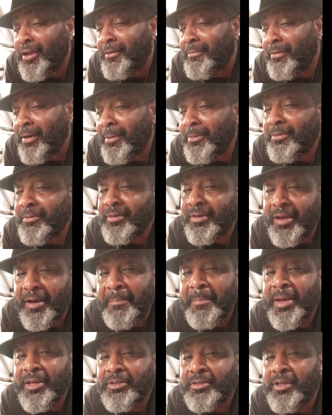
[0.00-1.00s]
Well, I'm gonna
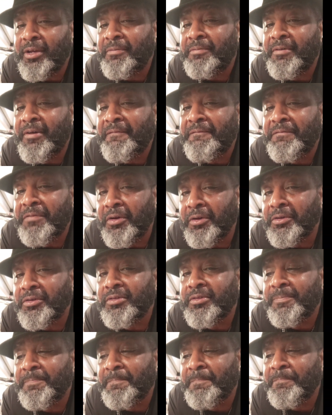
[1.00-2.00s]
cut my stuff up
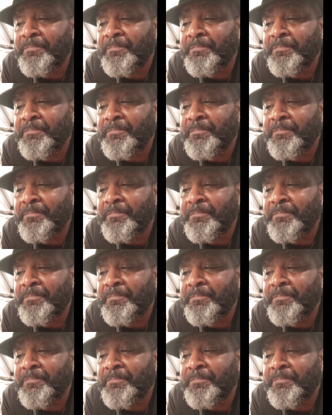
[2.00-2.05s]
first.